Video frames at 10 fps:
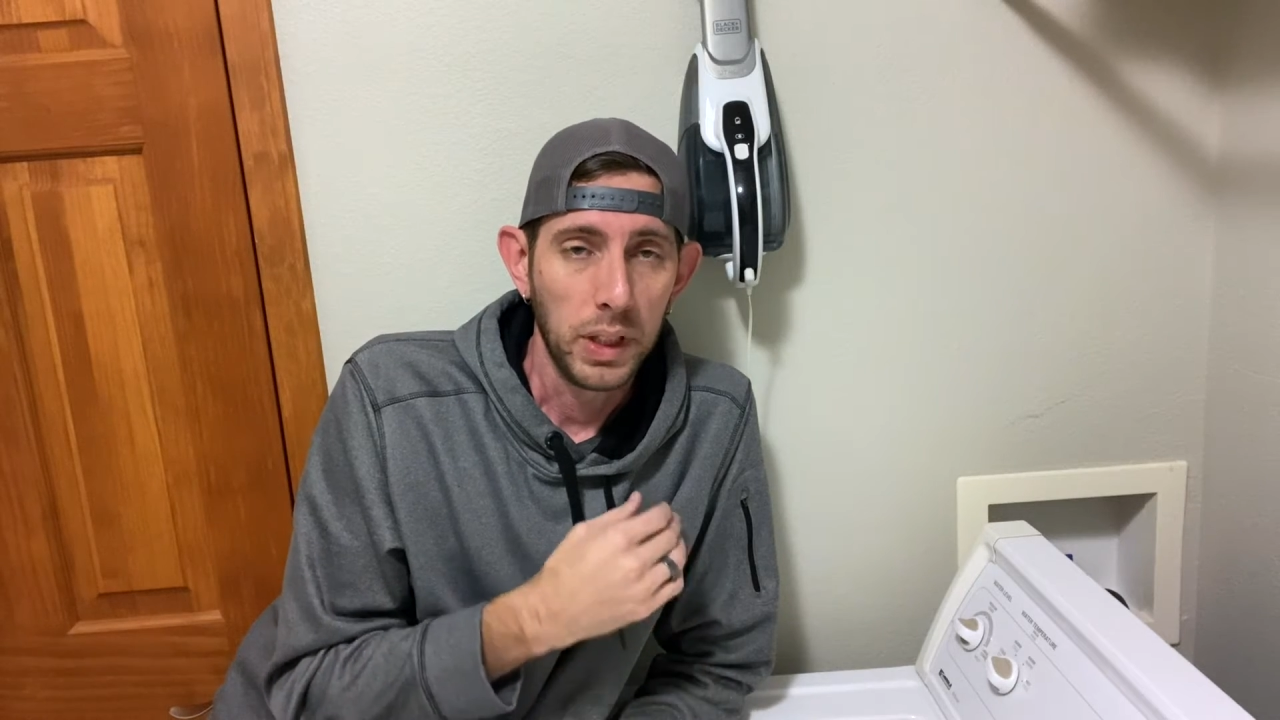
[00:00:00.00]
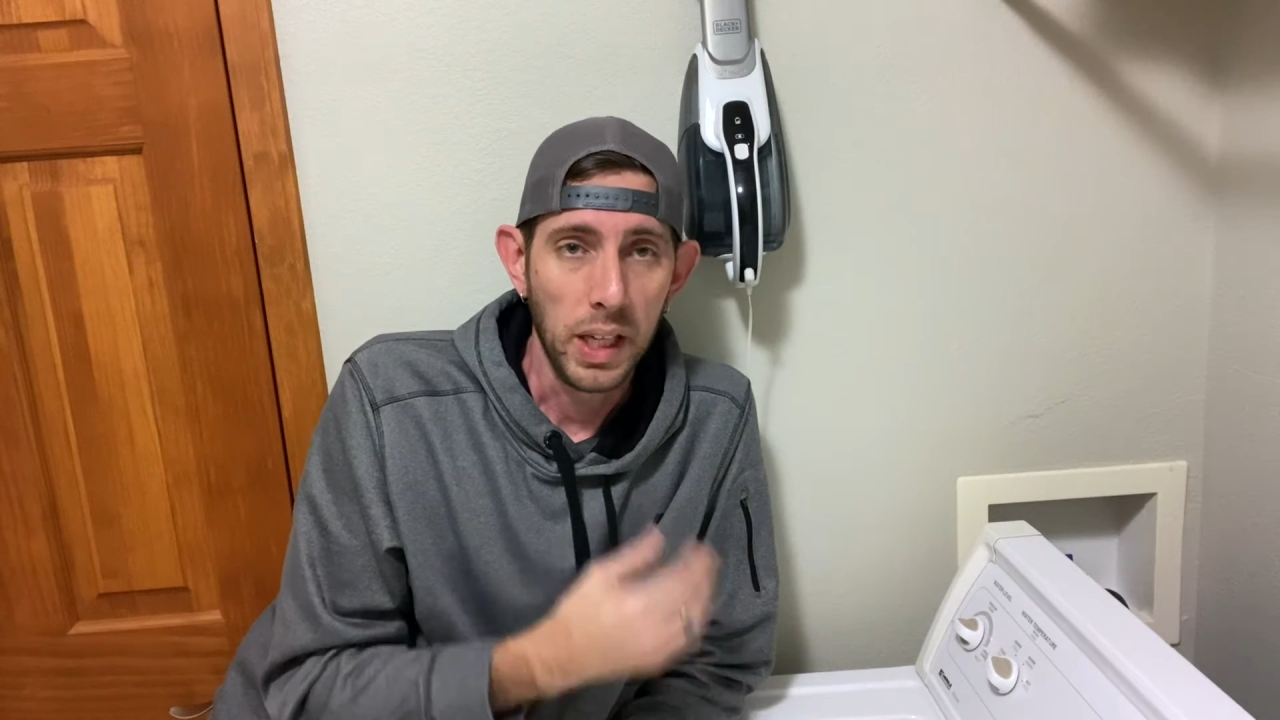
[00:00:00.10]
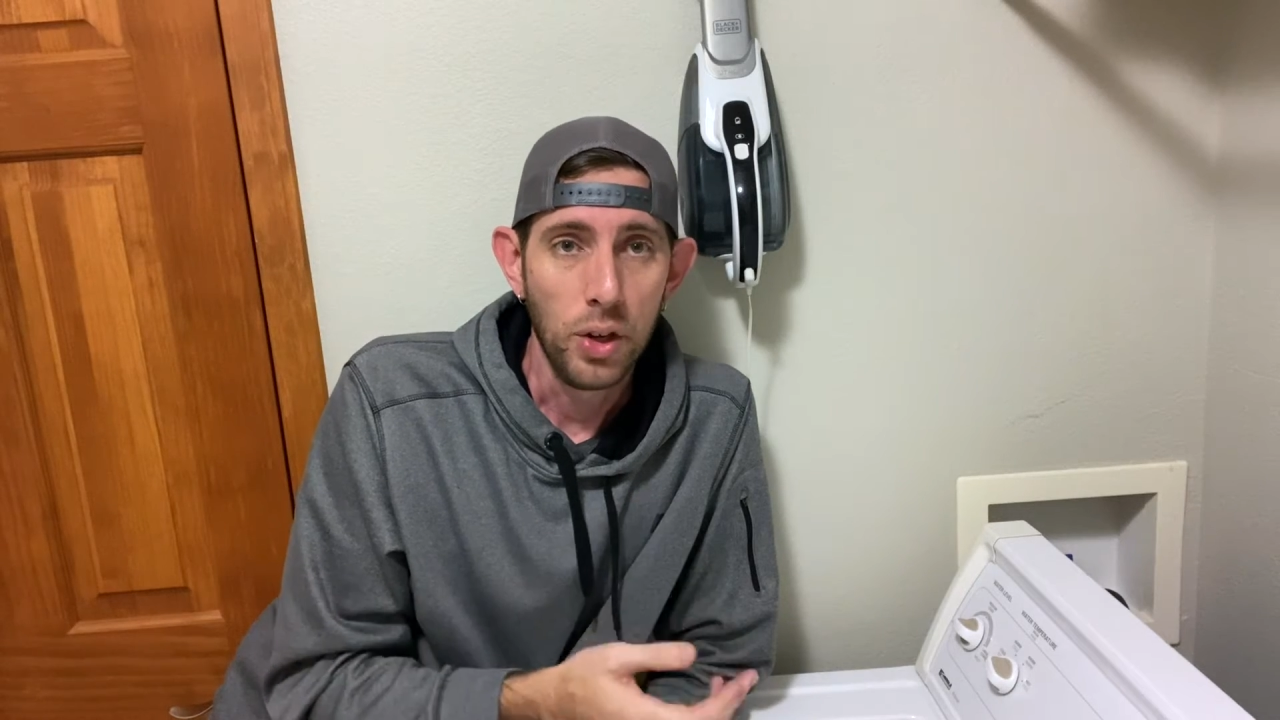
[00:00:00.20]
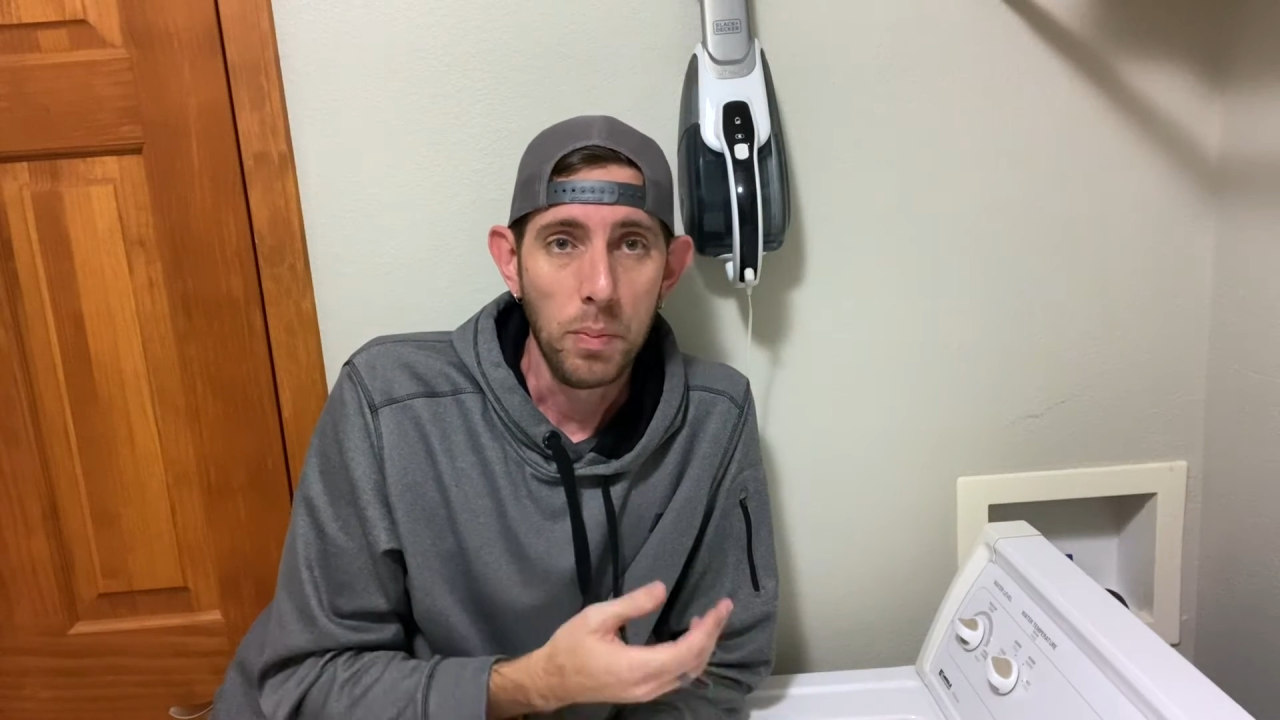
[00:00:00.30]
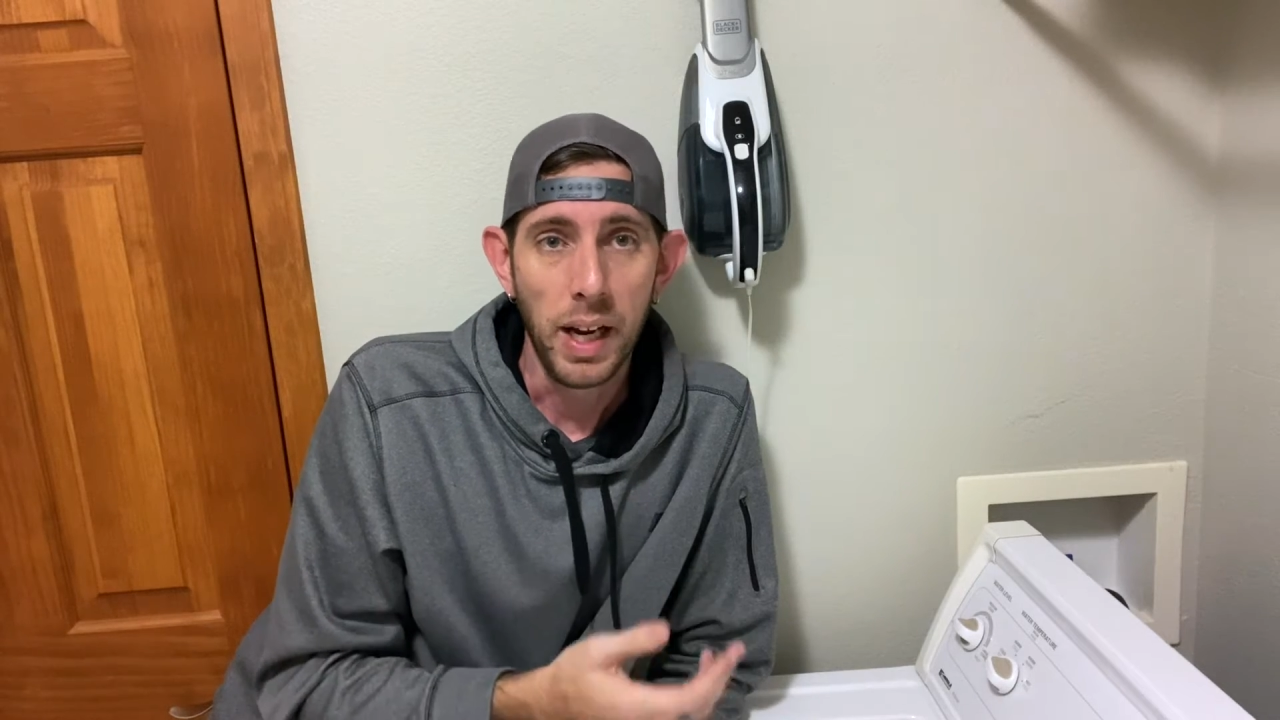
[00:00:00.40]
they
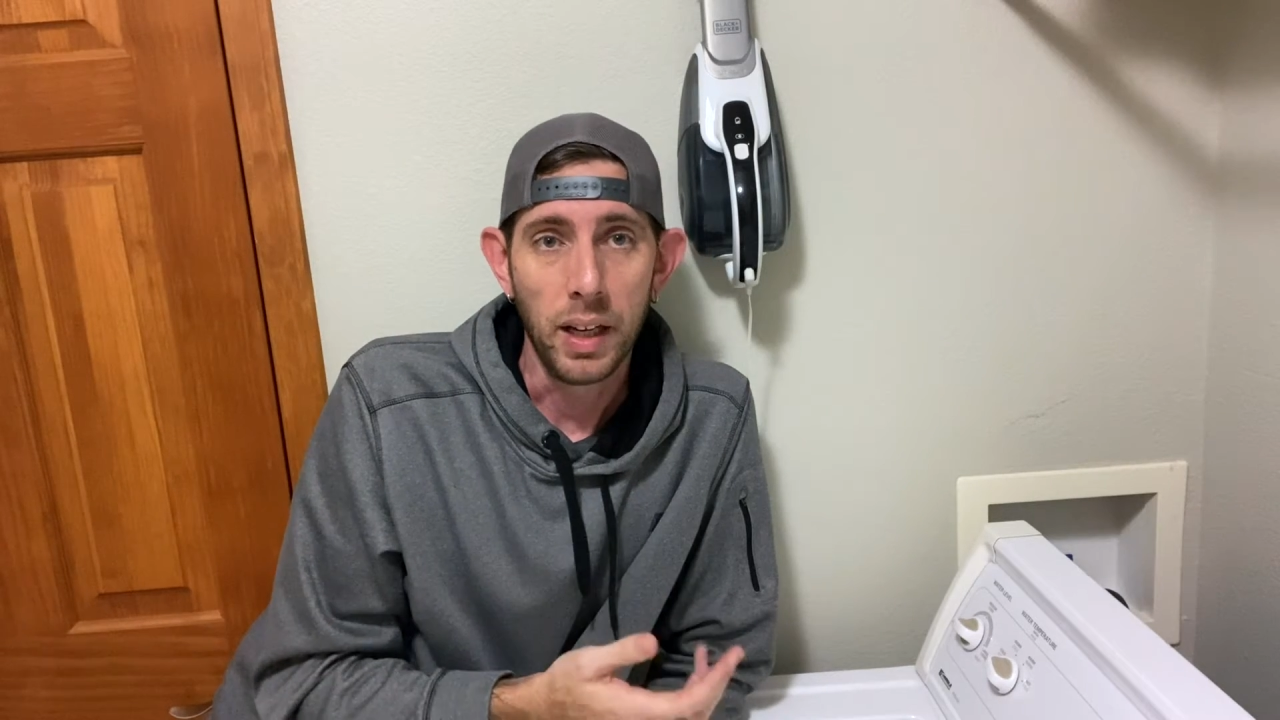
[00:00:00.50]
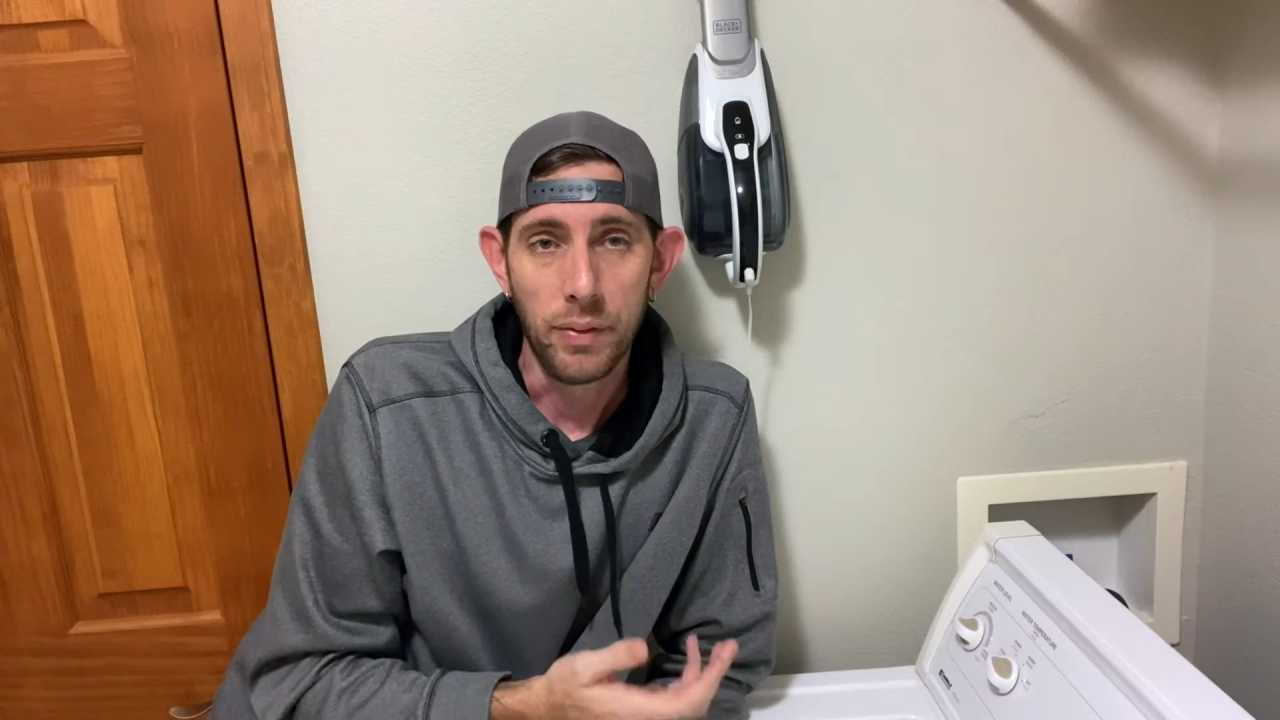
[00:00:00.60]
do make